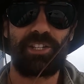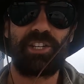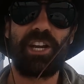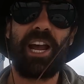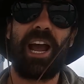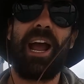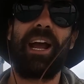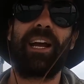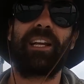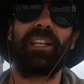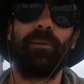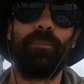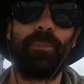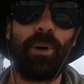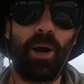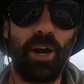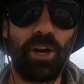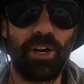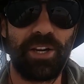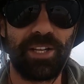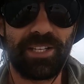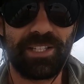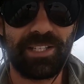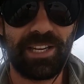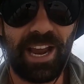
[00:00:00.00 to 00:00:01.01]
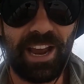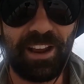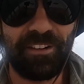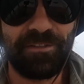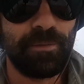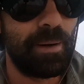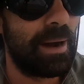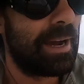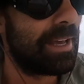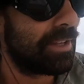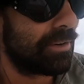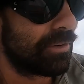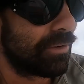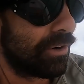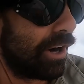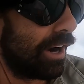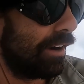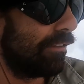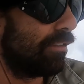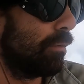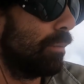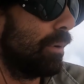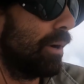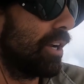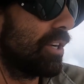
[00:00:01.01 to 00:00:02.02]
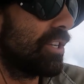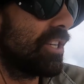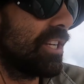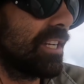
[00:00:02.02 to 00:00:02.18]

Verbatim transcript: Jack, the boat is safe, mate. The Riflebird,